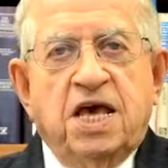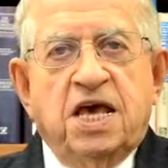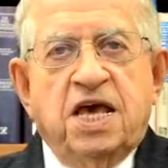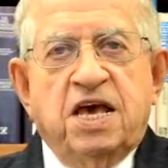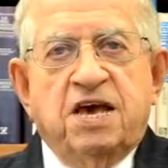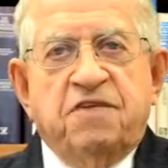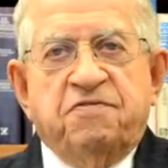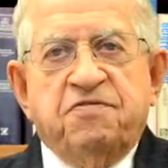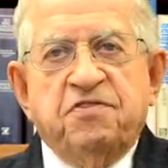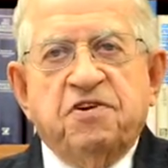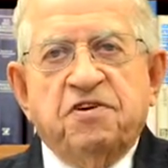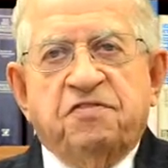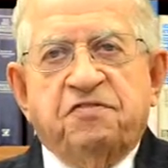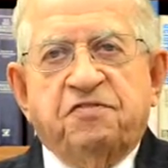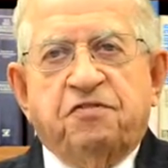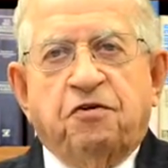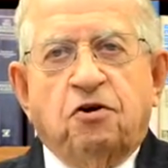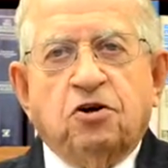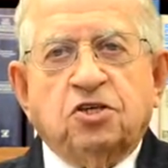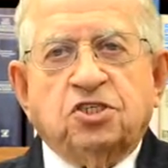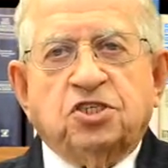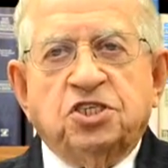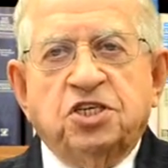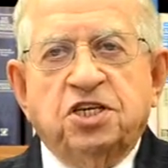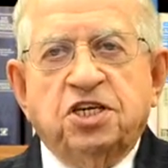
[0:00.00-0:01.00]
If you're
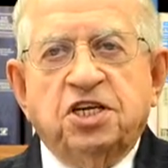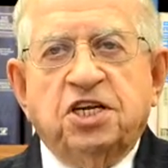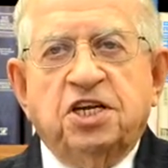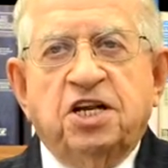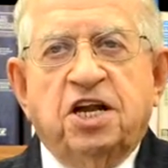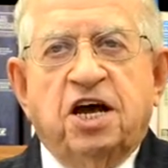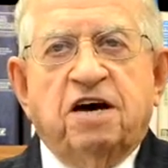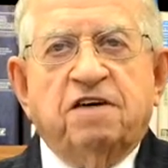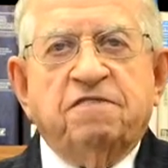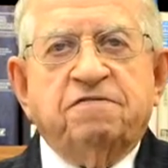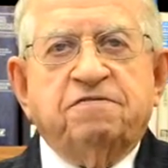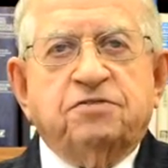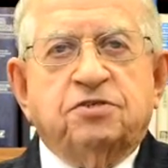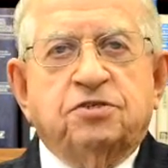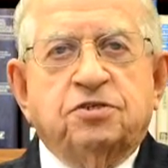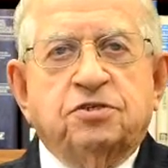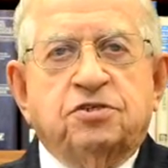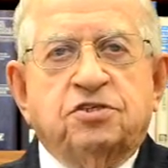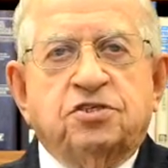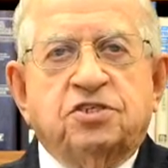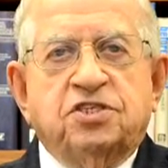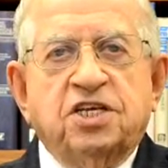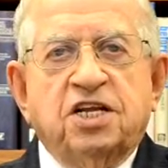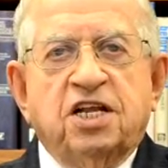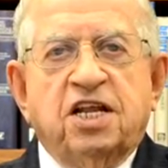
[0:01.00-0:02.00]
fortunate enough to
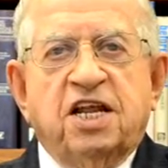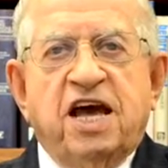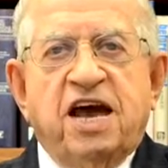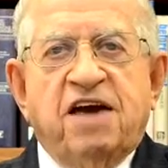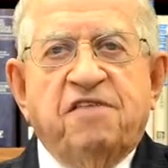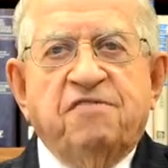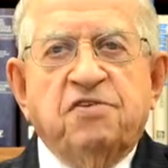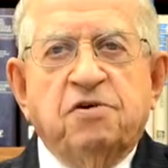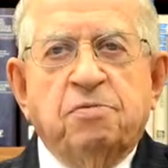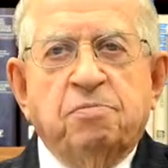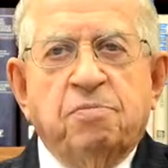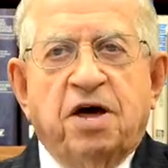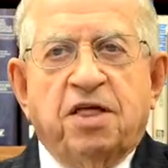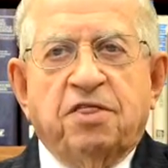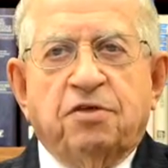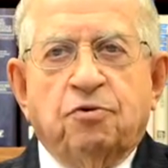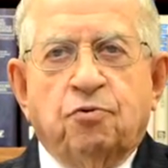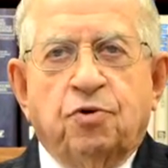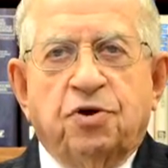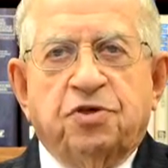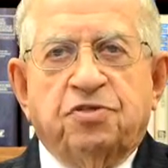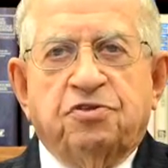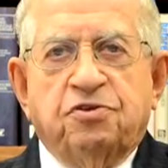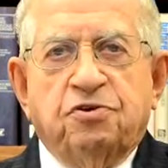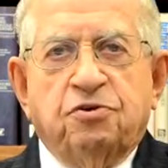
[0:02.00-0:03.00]
still have your mother
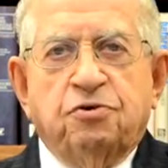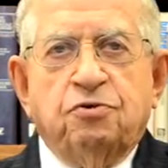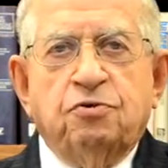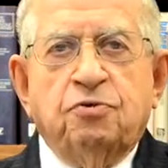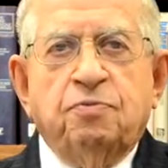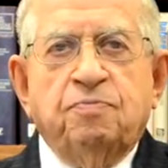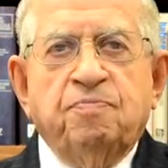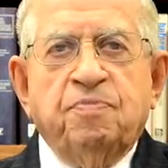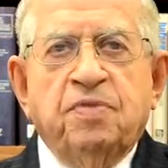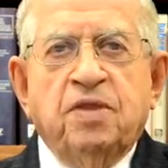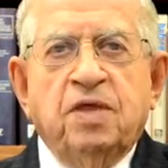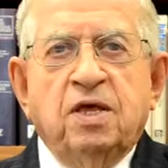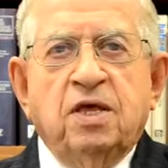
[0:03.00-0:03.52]
with you,